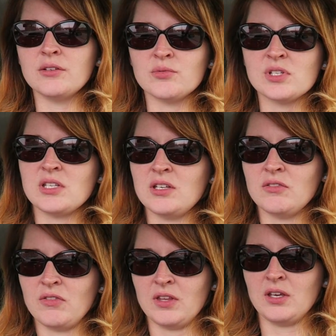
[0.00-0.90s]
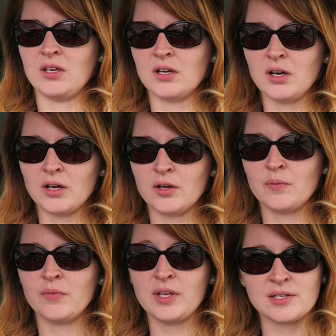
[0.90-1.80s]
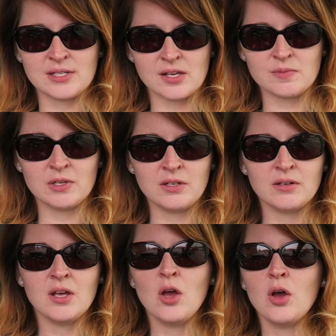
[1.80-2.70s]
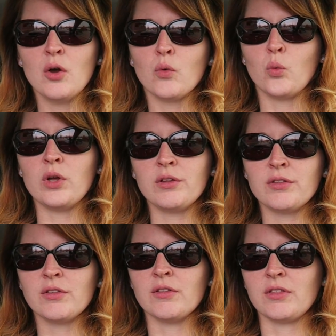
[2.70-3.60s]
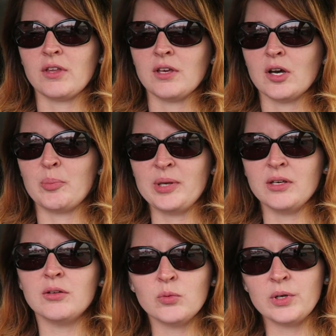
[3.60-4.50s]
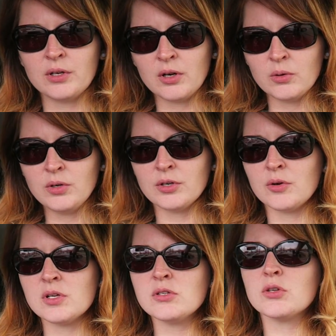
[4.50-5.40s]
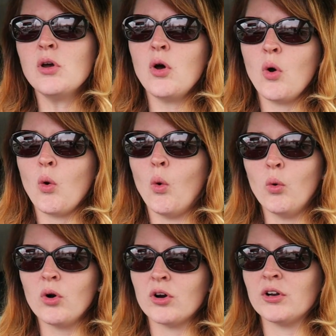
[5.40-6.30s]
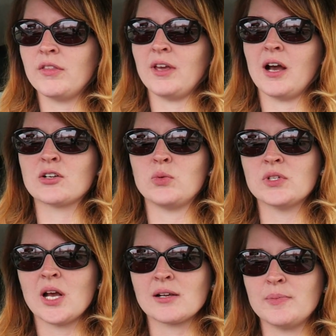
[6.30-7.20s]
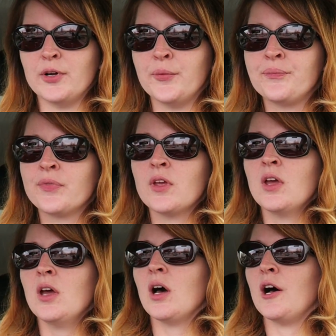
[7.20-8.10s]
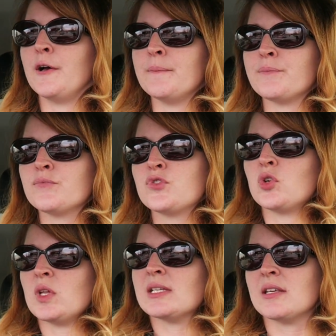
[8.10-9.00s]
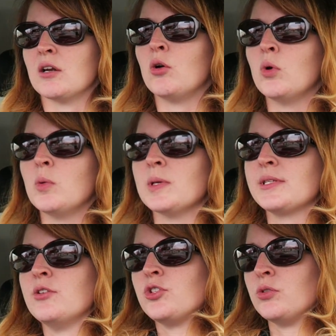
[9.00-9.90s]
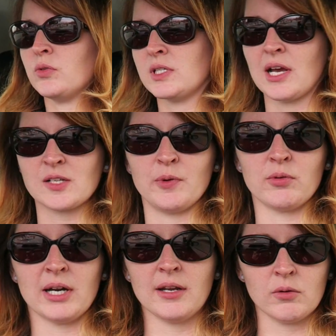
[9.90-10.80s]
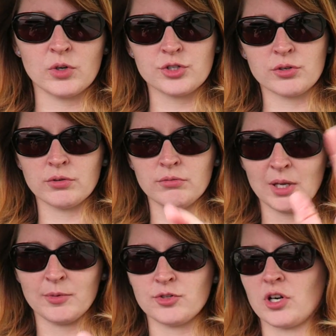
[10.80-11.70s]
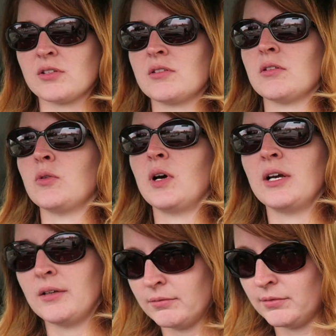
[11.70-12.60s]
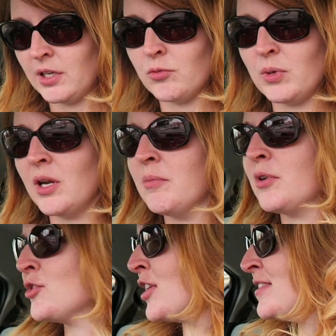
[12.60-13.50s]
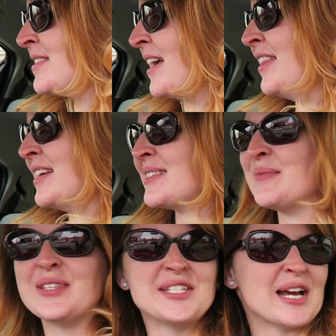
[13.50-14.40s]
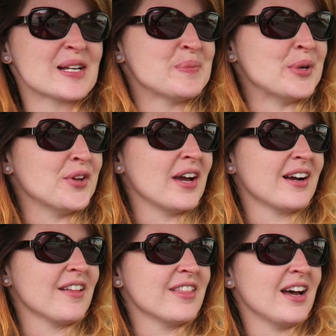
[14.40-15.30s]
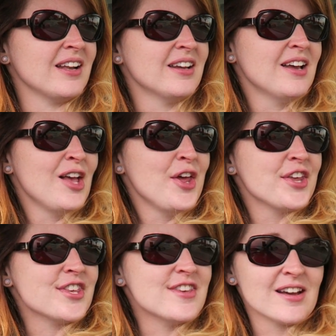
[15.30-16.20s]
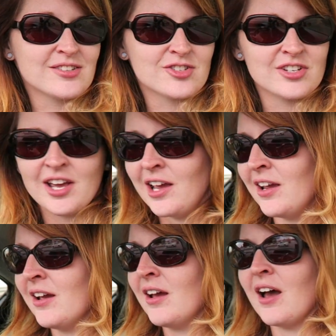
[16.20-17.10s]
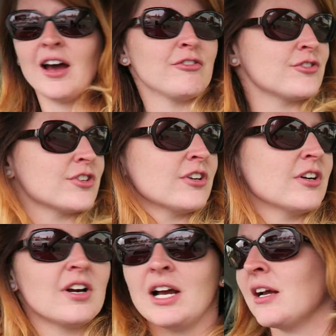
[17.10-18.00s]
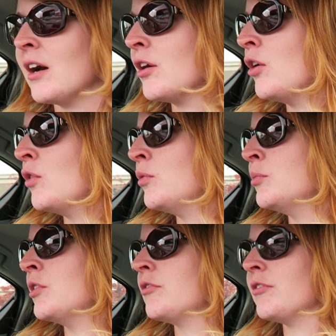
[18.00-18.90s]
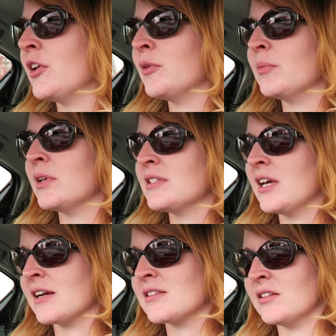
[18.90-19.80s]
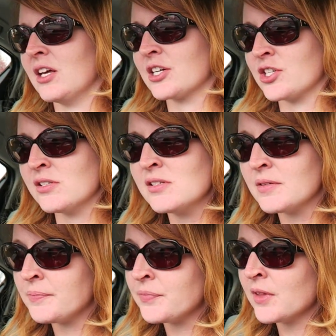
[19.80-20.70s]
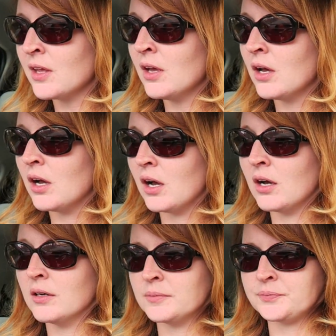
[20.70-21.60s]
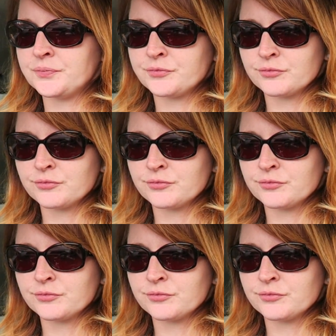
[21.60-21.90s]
didn't receive the, um, the assessment with the appeal window notice or the actual tax bill. Um, so they said, oh, well, we'll send you the tax bill right now. What's your name and address? So I gave them my name and address and they sent me the tax bill. I got that yesterday after I got home from Tex Elections. Um,